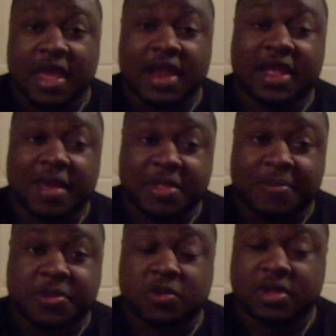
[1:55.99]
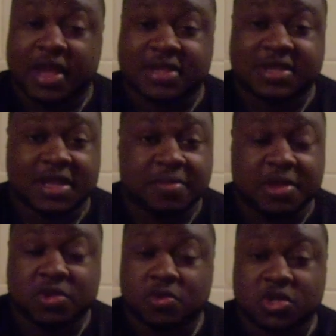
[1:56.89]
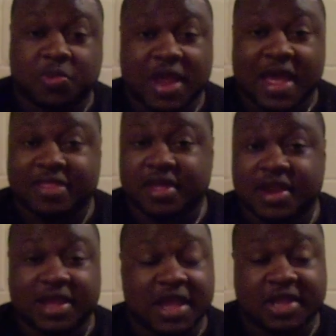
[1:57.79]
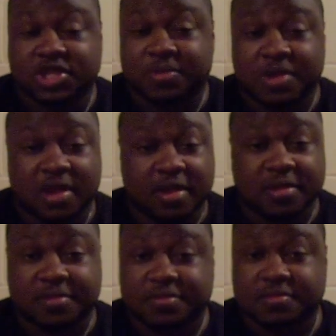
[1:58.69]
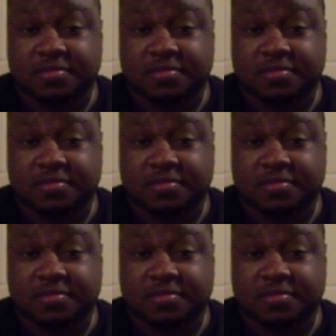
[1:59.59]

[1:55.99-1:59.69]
and it gave me the opportunity, like I said, to be a dual sport athlete, I jumped on it.